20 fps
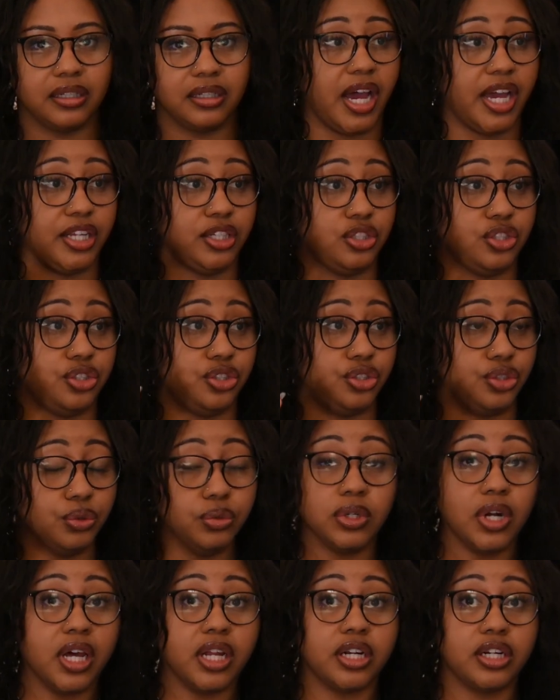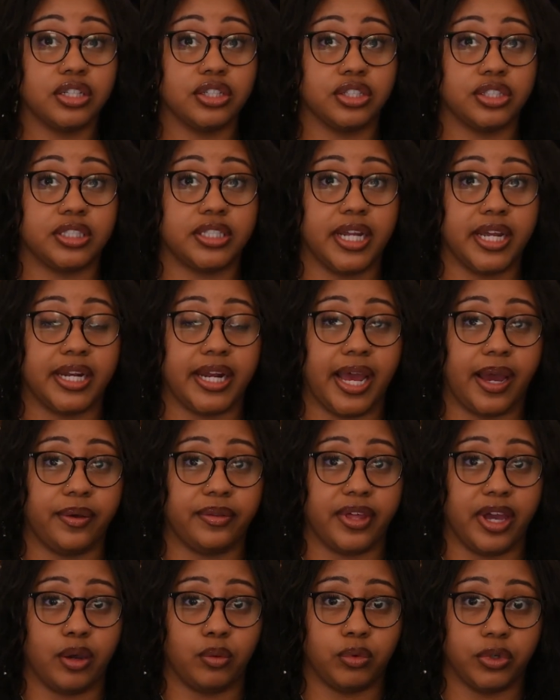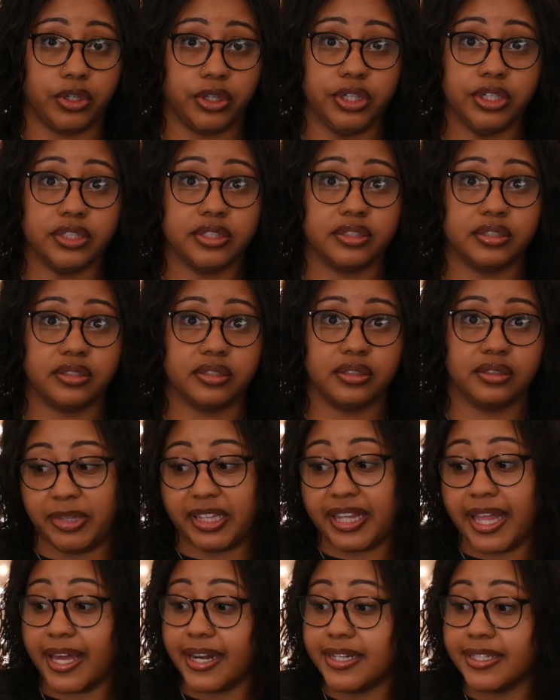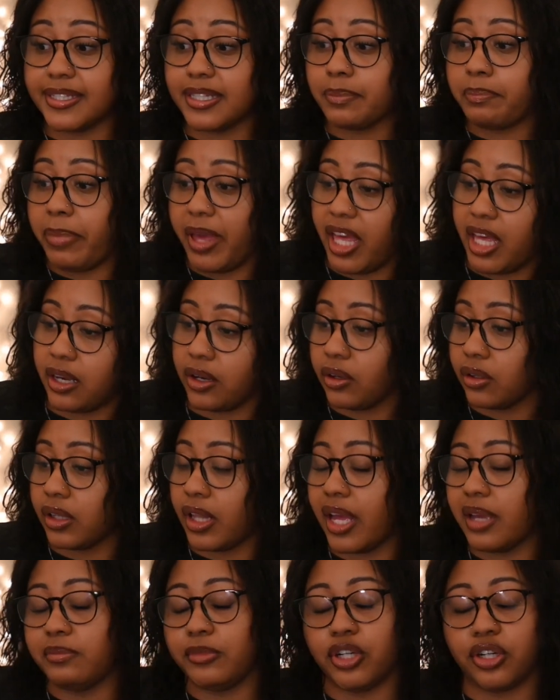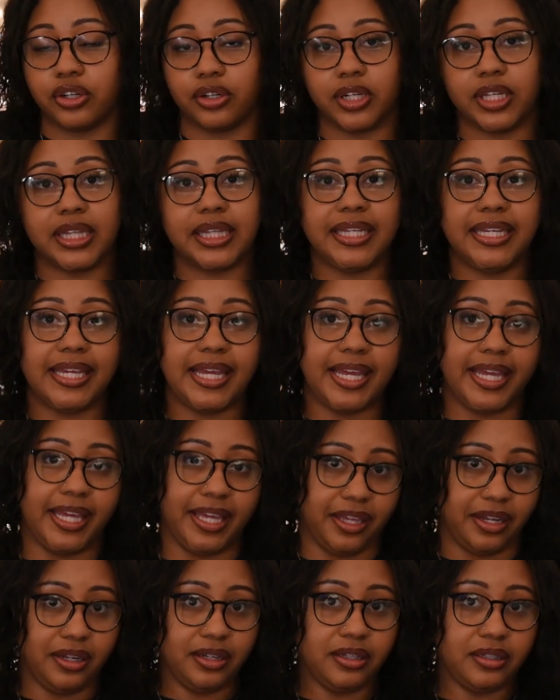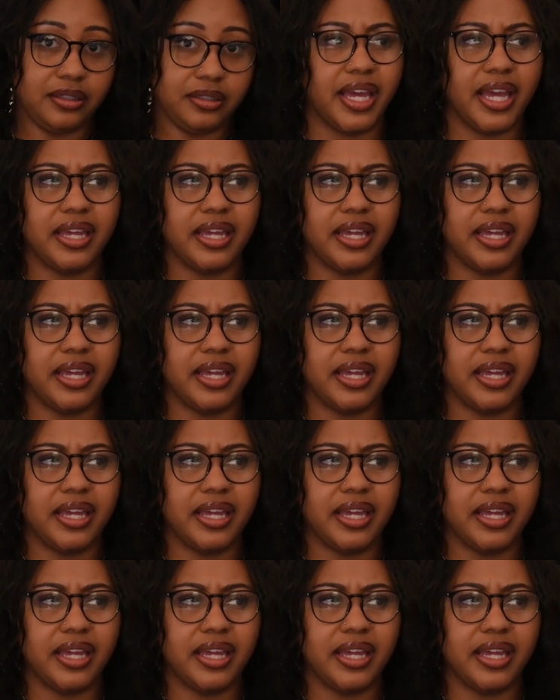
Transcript: I do not understand how that works, but that is the pickle I'm currently in.